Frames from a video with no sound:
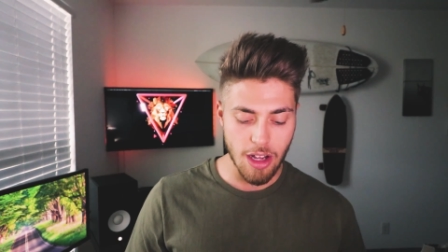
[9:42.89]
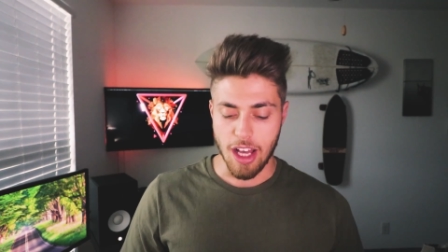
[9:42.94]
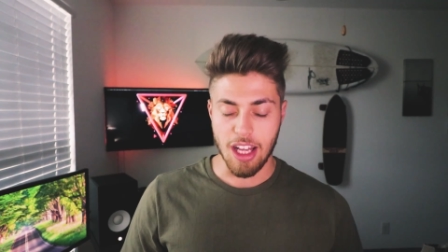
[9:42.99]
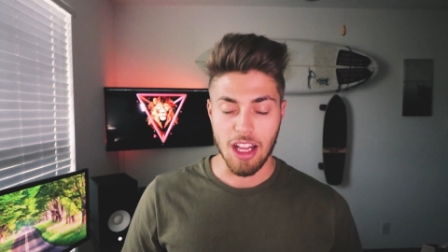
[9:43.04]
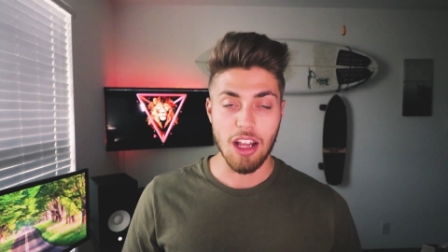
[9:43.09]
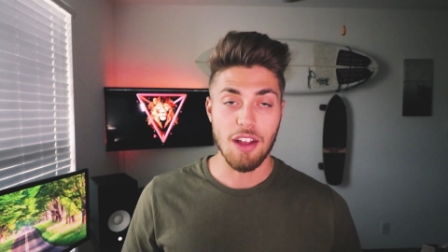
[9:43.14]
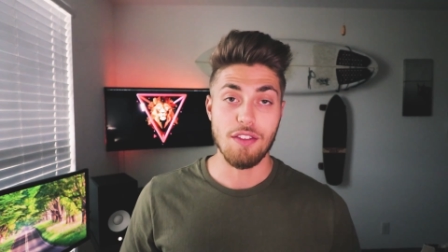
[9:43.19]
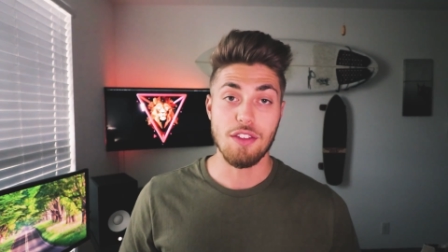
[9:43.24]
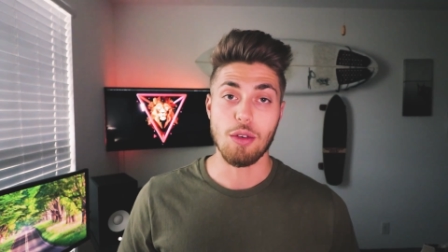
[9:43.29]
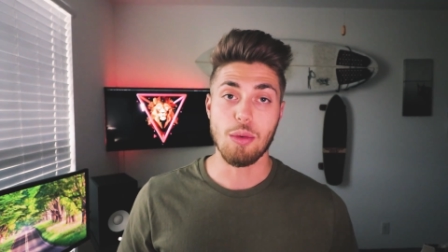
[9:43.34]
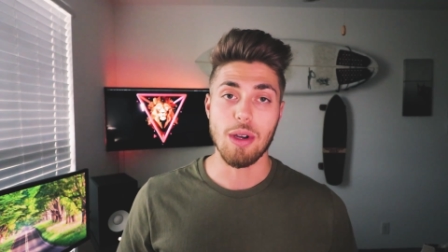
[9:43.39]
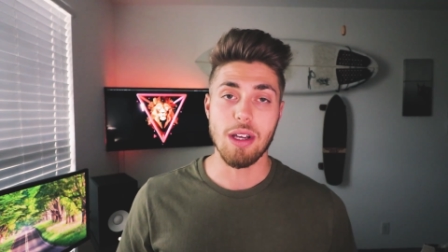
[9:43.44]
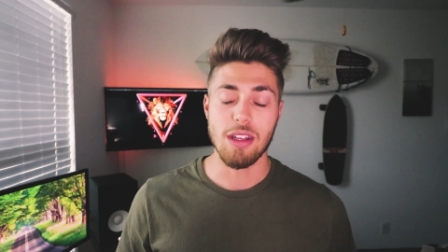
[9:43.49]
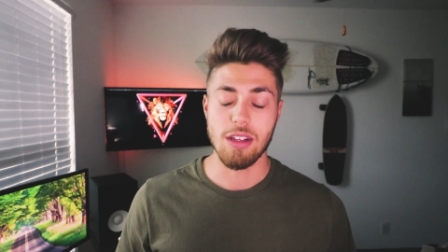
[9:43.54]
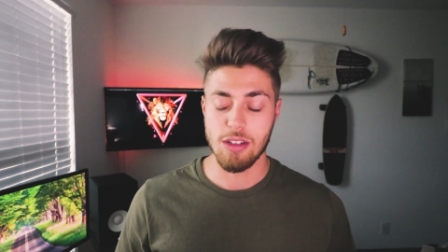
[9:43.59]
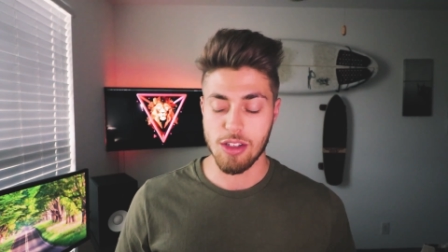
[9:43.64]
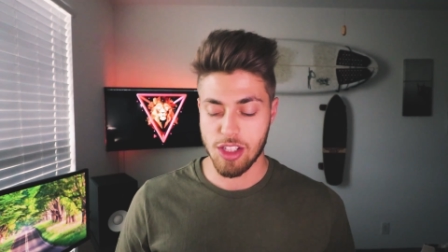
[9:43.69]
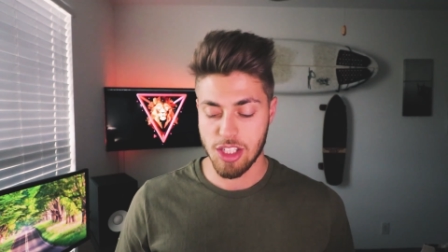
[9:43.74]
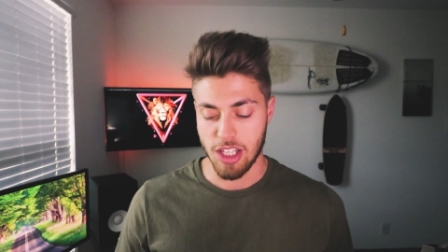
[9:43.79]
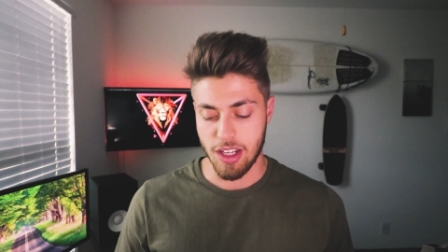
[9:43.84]
I love the way
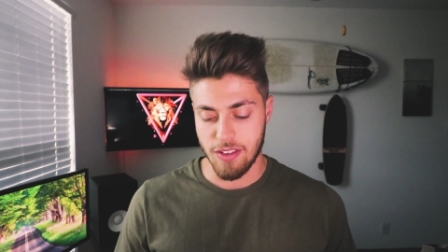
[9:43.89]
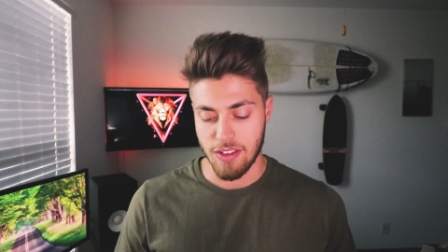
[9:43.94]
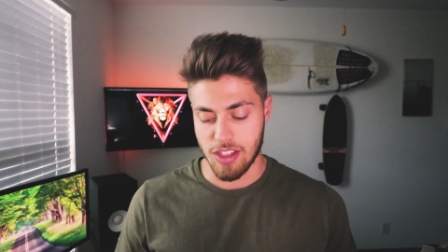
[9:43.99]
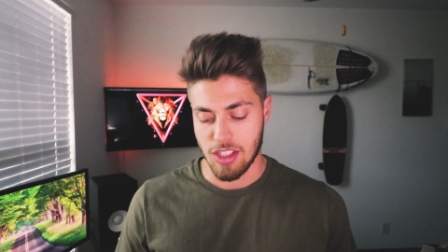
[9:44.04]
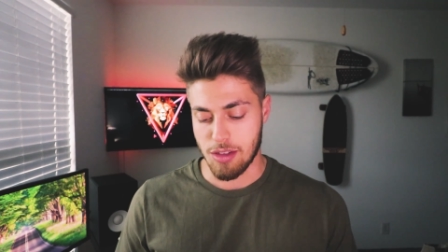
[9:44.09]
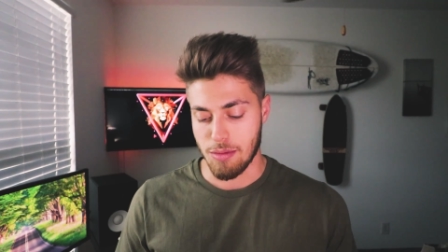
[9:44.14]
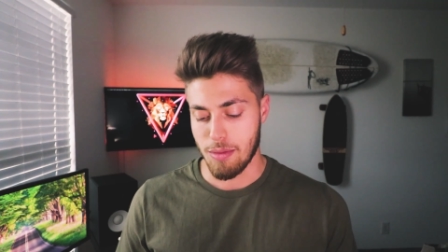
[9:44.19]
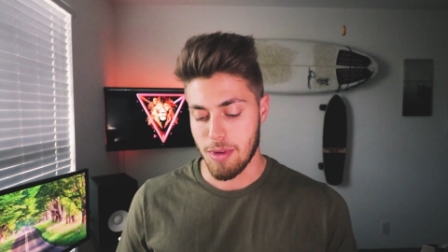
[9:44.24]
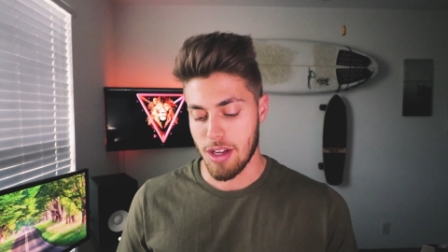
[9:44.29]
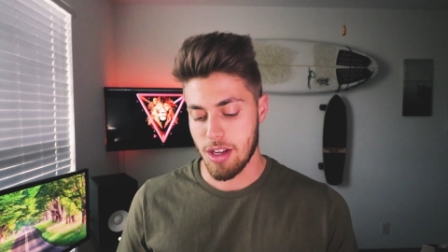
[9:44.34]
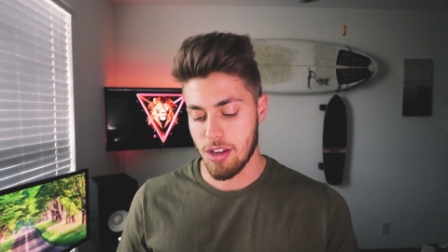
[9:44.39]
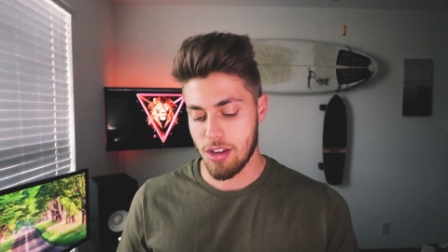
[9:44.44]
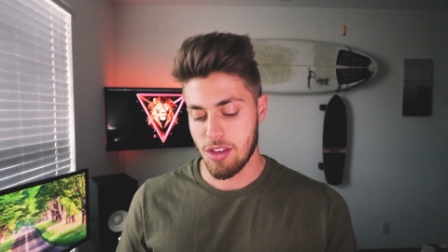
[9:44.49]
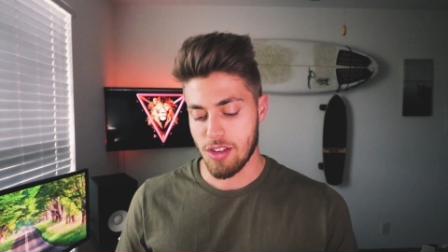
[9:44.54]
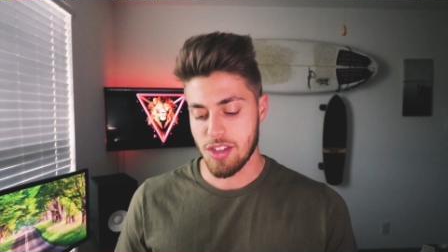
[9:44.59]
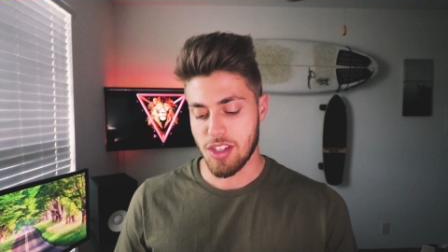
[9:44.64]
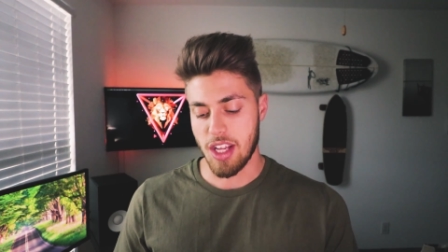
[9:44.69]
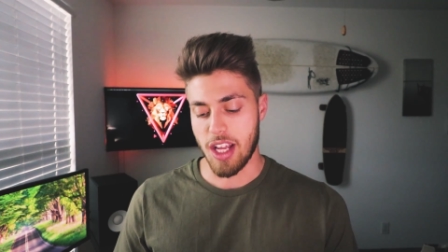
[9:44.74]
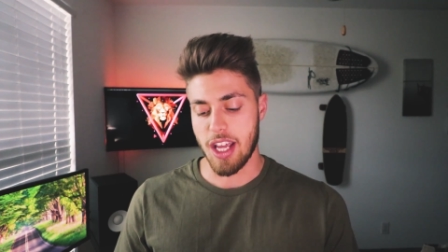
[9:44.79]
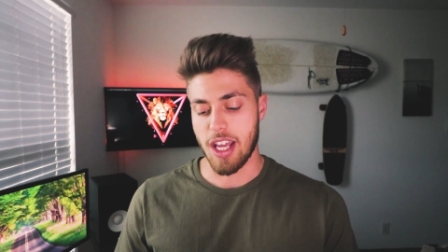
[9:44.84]
their stuff smells,